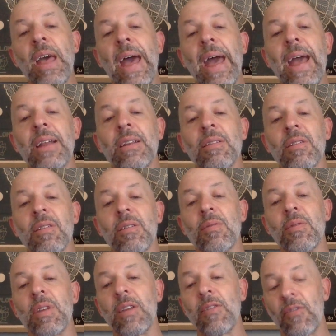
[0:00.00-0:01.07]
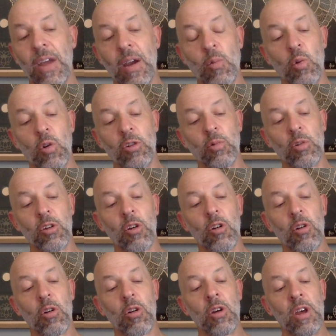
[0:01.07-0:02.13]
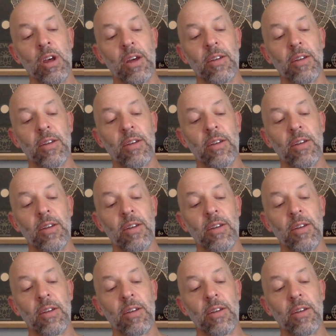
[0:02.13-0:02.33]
and if that were to occur,